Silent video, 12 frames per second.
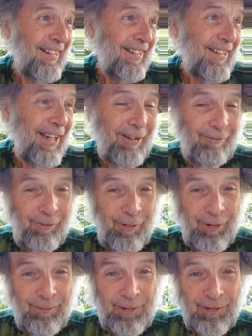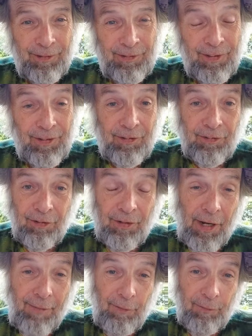yeah, four muleteers,
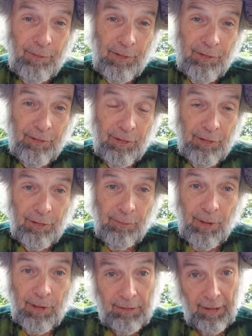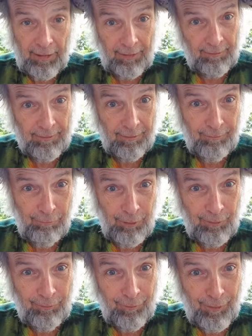they're ever vigilant to make like a
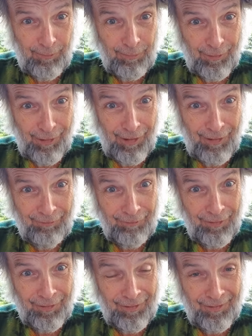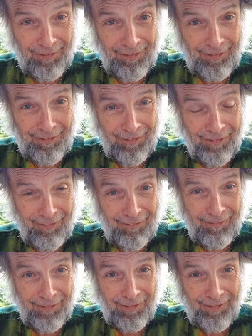windfall profit. You
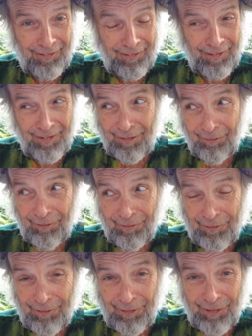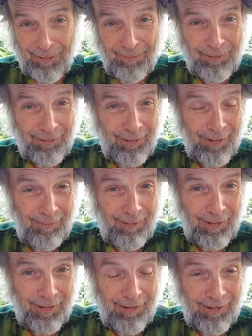know, uh, yeah, oh, newcomers
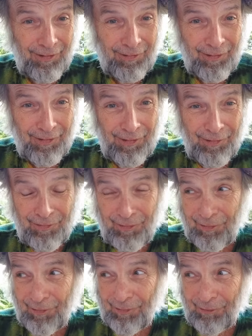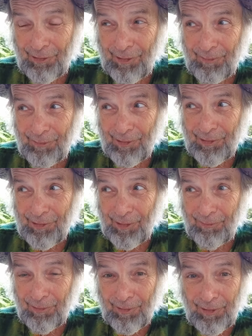coming along the coastal strip. What's
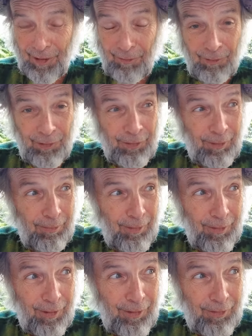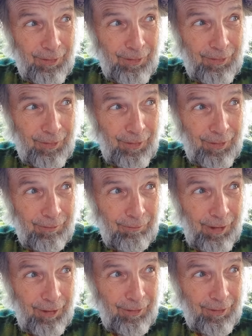up with that? What's up with Hashishan?
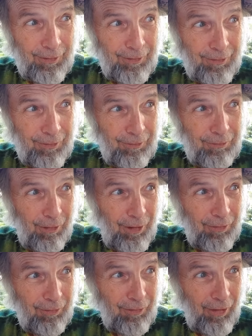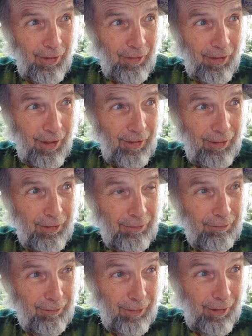Wow, he's dressed so elo
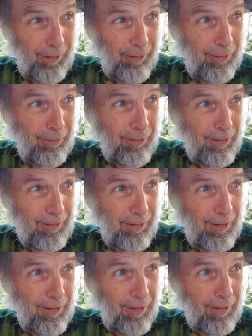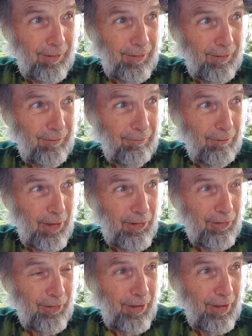eloquently and
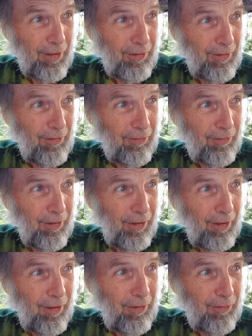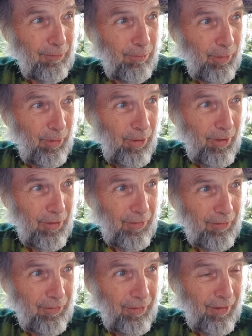richly, and his his
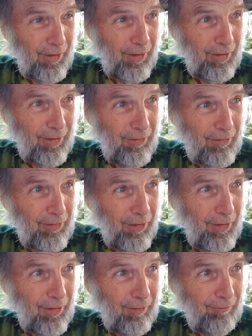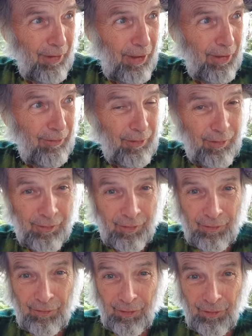boys, uh, his young followers,
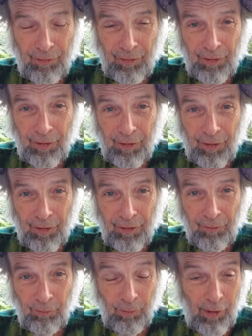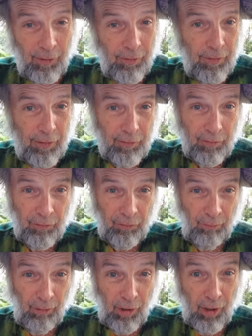are so wealthy and
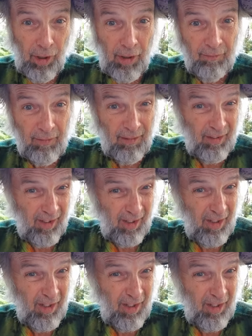suave and